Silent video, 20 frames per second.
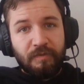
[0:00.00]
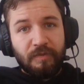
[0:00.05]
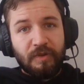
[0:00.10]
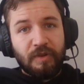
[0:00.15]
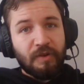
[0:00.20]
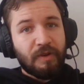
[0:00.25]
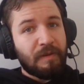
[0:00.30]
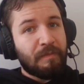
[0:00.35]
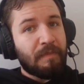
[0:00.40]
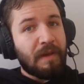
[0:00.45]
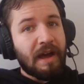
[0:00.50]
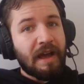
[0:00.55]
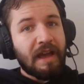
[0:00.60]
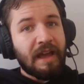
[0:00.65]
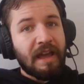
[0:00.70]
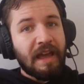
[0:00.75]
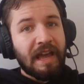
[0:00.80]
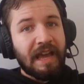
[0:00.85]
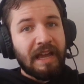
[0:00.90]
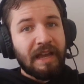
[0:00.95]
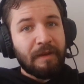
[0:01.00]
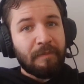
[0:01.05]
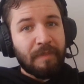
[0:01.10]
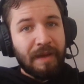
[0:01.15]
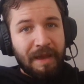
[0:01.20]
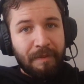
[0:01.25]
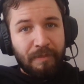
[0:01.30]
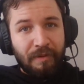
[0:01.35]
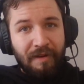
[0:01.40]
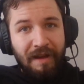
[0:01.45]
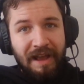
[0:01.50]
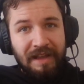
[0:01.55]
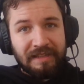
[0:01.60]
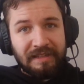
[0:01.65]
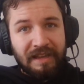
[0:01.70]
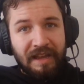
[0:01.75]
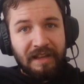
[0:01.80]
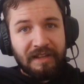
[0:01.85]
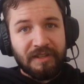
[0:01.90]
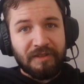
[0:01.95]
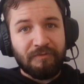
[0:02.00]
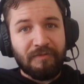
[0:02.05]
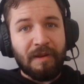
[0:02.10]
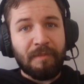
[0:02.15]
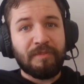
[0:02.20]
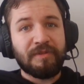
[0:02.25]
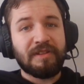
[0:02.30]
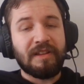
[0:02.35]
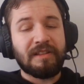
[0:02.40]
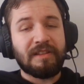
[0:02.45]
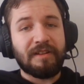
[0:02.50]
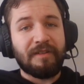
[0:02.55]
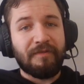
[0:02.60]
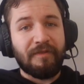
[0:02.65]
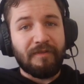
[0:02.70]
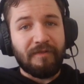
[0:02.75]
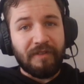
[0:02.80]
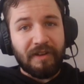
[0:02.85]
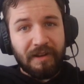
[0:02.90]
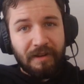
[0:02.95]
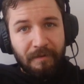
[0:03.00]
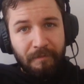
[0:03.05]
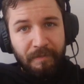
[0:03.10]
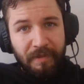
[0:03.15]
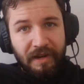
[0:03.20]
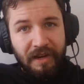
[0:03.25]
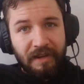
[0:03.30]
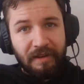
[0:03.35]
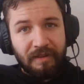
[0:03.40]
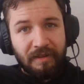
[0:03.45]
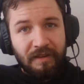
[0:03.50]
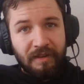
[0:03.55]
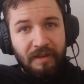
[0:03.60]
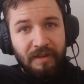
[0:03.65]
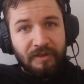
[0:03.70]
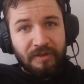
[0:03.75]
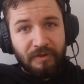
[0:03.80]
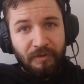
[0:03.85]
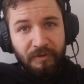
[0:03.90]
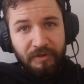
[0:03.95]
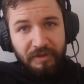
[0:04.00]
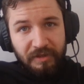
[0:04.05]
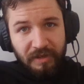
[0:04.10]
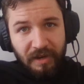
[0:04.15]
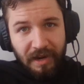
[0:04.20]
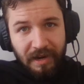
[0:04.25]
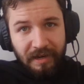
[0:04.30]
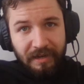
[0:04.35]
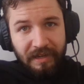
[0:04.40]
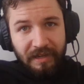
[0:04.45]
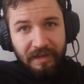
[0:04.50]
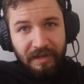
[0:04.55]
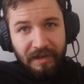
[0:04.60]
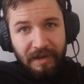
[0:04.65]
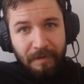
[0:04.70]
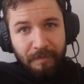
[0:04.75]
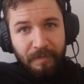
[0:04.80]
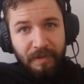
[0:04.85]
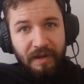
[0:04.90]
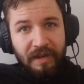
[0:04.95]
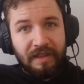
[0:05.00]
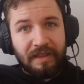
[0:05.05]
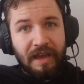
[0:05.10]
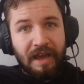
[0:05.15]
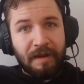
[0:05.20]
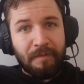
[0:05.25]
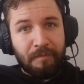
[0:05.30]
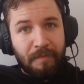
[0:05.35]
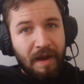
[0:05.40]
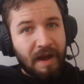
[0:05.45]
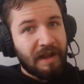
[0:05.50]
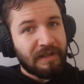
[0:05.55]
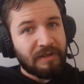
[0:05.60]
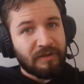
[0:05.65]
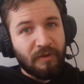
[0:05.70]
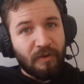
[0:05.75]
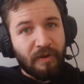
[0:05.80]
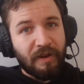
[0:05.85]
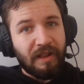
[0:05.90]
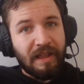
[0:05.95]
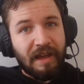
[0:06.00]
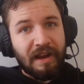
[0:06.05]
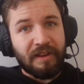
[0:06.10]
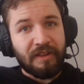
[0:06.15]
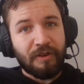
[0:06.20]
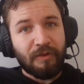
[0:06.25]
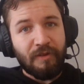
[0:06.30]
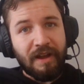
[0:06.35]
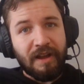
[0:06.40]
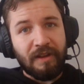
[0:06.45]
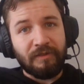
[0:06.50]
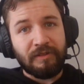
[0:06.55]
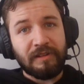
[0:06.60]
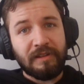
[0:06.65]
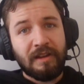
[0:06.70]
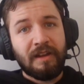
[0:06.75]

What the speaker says: You can buy a paper asset representative of a company, so a stock in a company that mines oil out of the ground.